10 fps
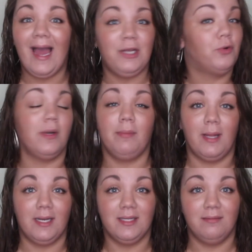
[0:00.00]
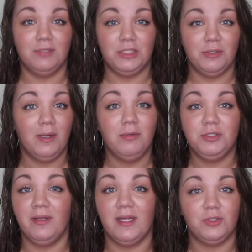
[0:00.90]
I don't have a lot of time to do it,
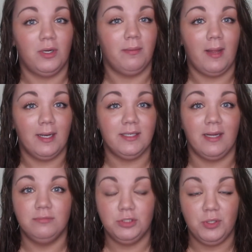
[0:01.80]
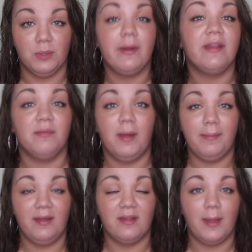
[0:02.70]
which means I don't have a lot of time to do the rest of my
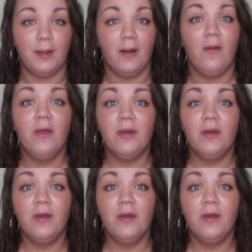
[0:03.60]
face either.